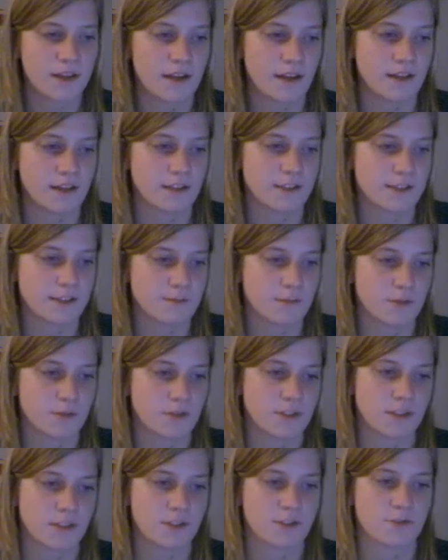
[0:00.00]
and its
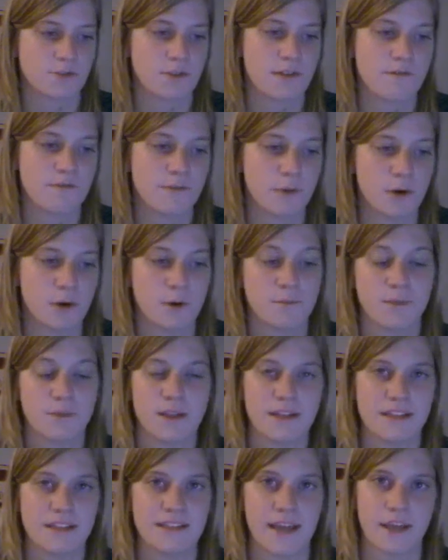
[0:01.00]
most extreme form,
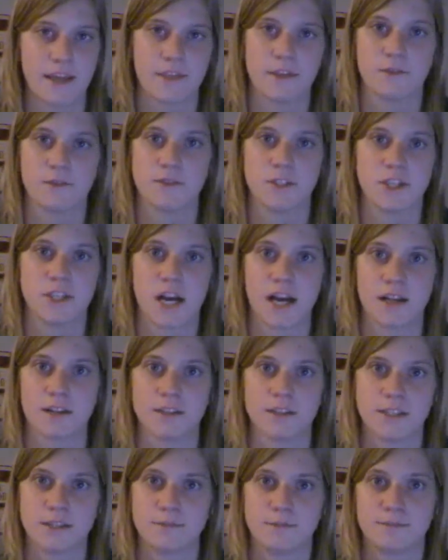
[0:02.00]
death of a
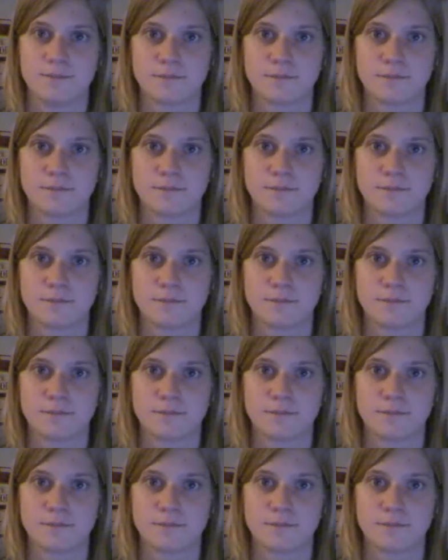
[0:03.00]
child.